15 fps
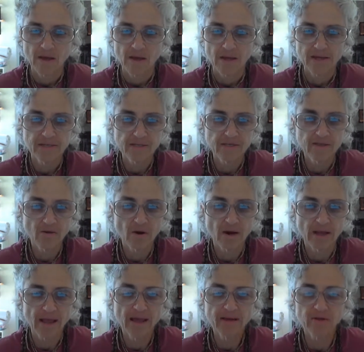And he says there are
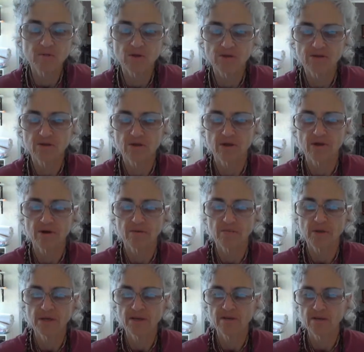animals there,
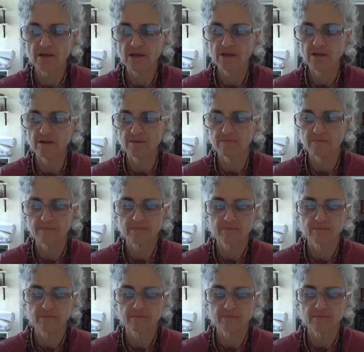begin to eat him.